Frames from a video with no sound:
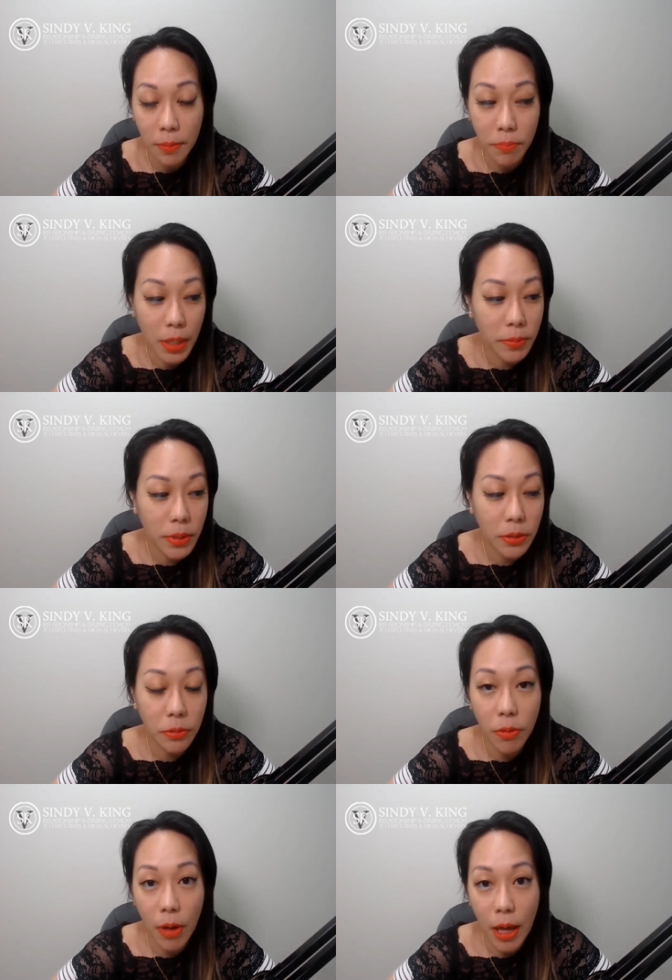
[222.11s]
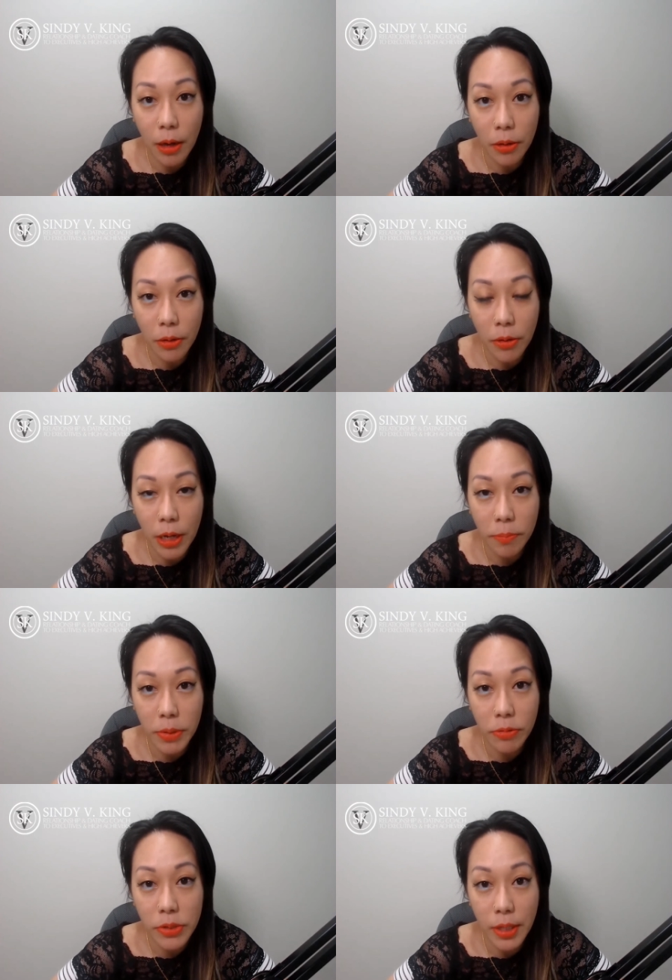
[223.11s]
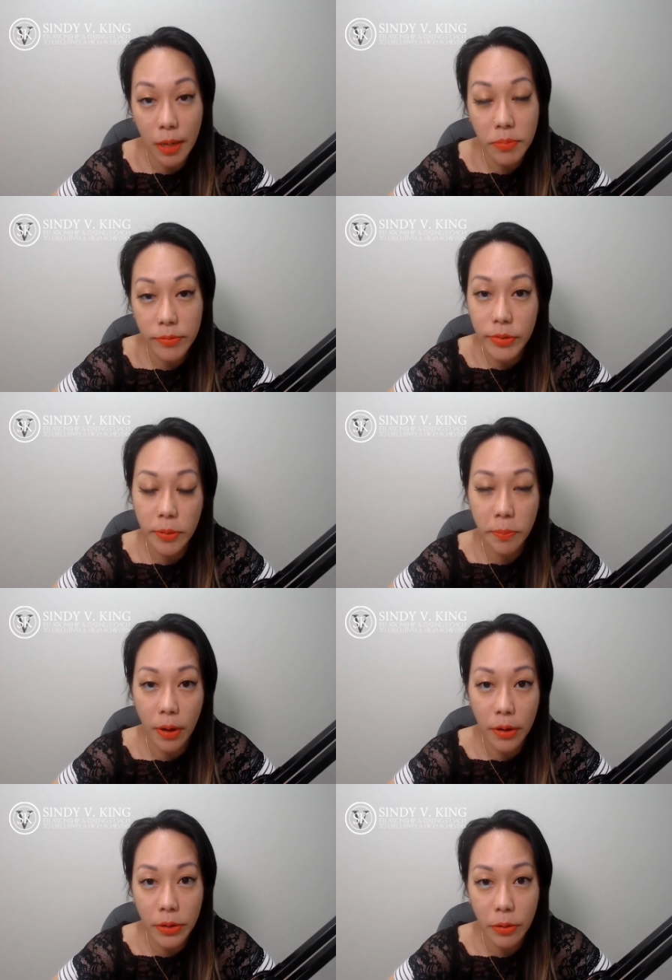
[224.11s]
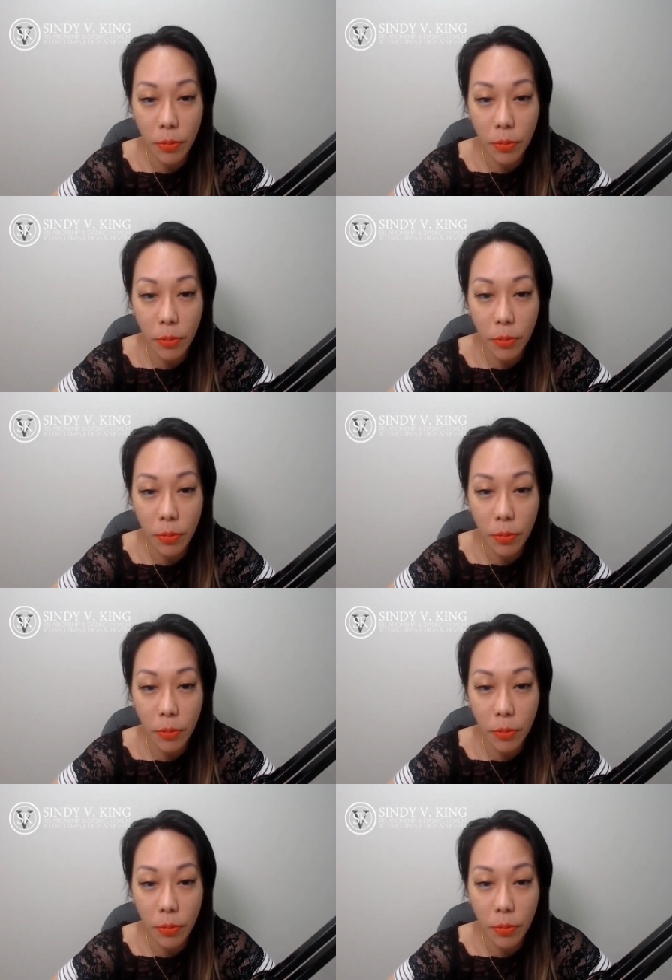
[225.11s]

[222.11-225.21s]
maybe you don't know how to learn how to be receptive to your partner